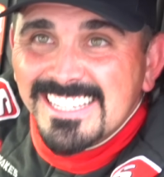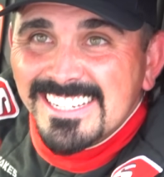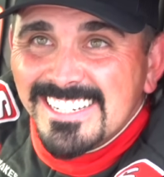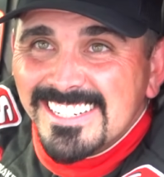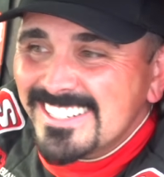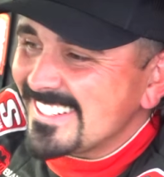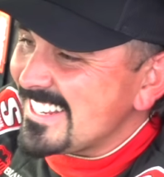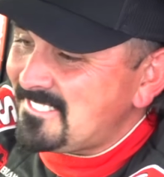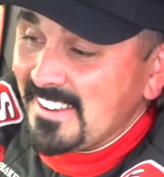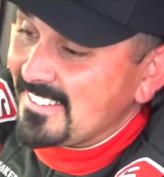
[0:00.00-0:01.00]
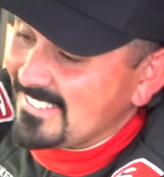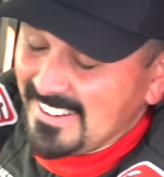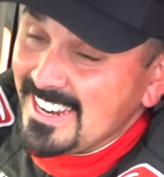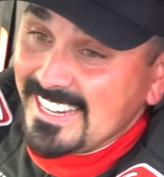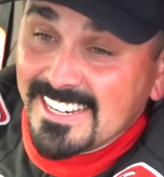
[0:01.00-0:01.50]
Dude, it felt
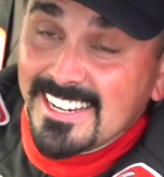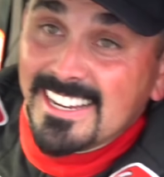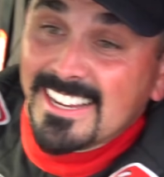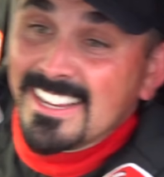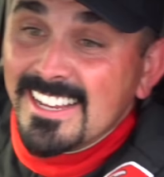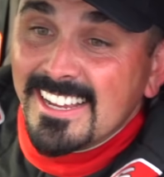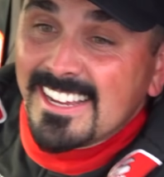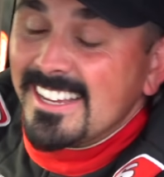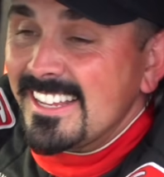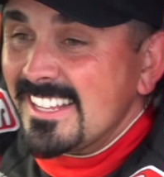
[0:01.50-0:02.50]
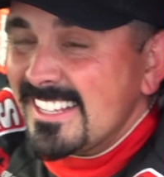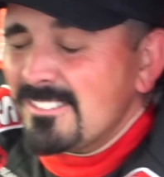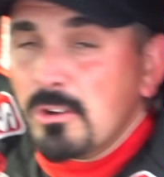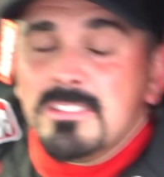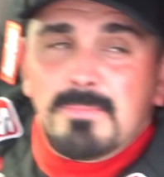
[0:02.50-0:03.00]
great. You're getting there, buddy. You're getting
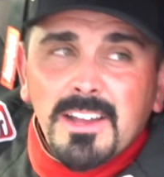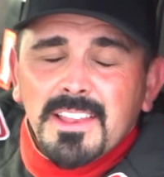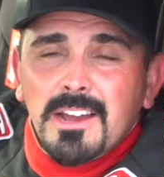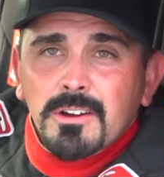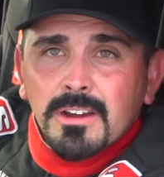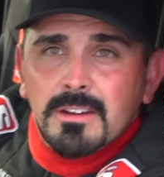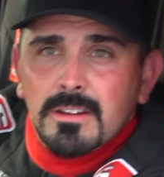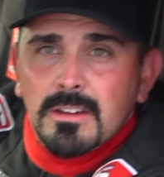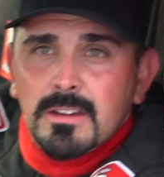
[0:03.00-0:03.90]
there. What was the mile an hour?